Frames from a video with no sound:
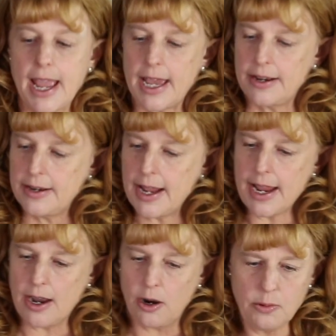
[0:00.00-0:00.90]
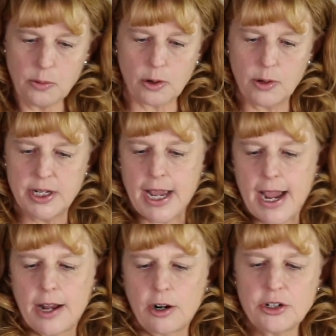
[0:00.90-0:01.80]
And now we're going to
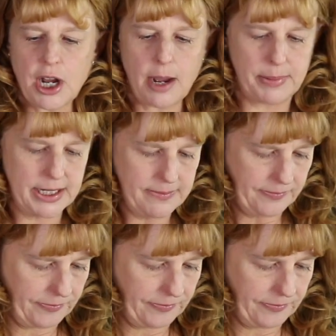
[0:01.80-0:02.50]
add our topping,